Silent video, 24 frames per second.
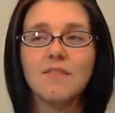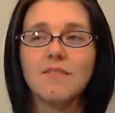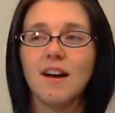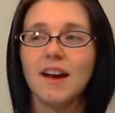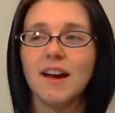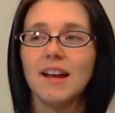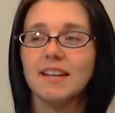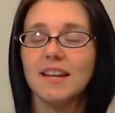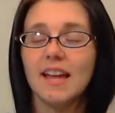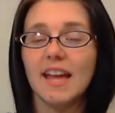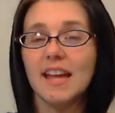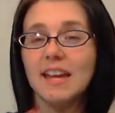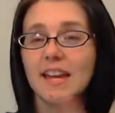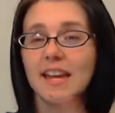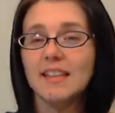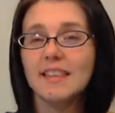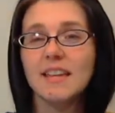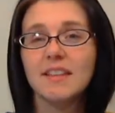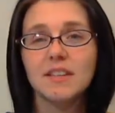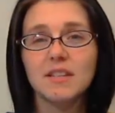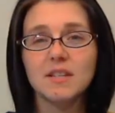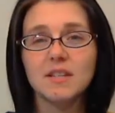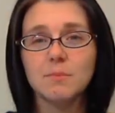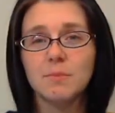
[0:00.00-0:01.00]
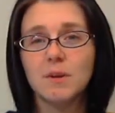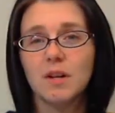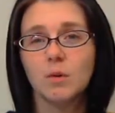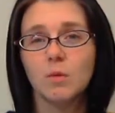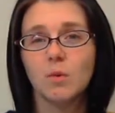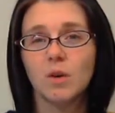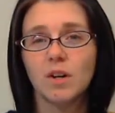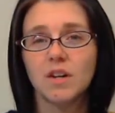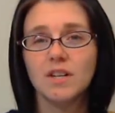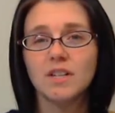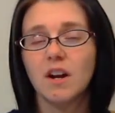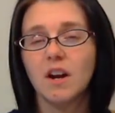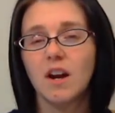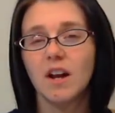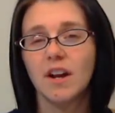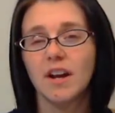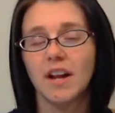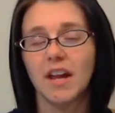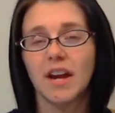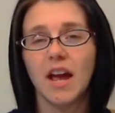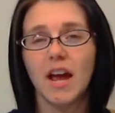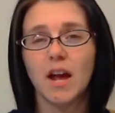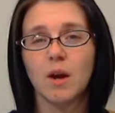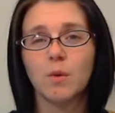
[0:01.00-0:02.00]
find anything that's being worked on,
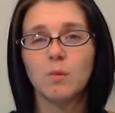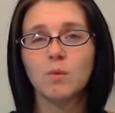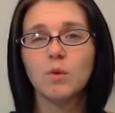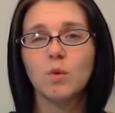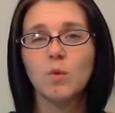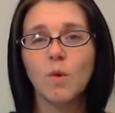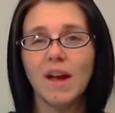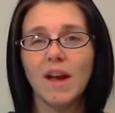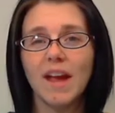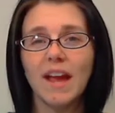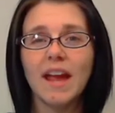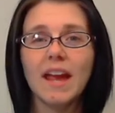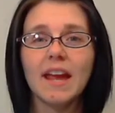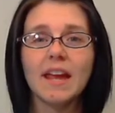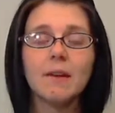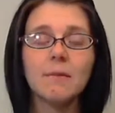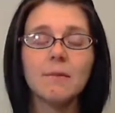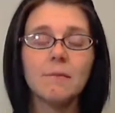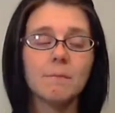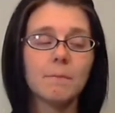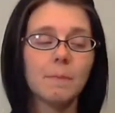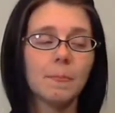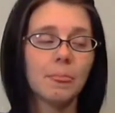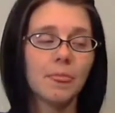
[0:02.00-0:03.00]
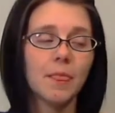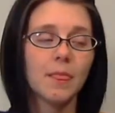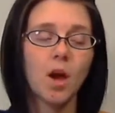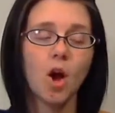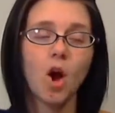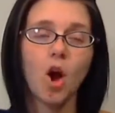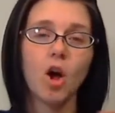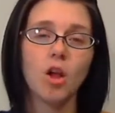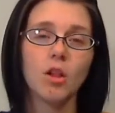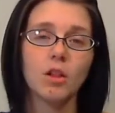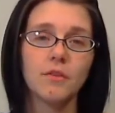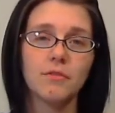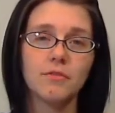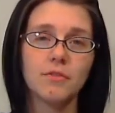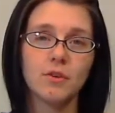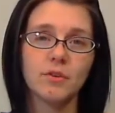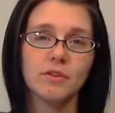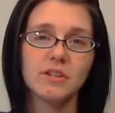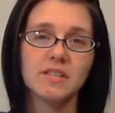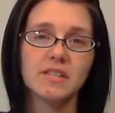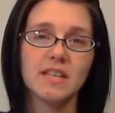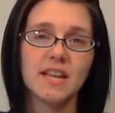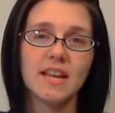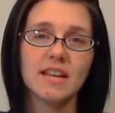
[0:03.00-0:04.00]
and I will weigh all of
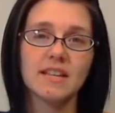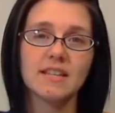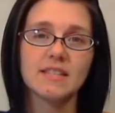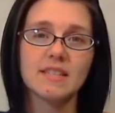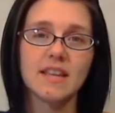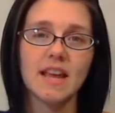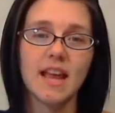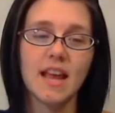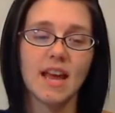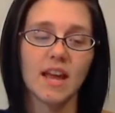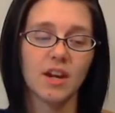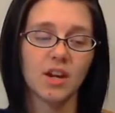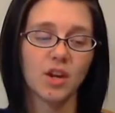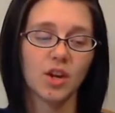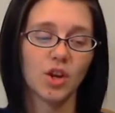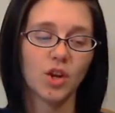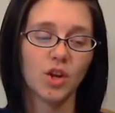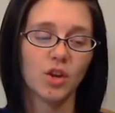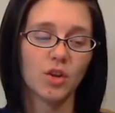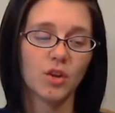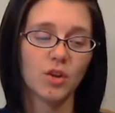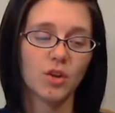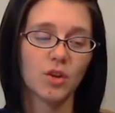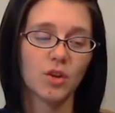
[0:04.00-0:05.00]
those things and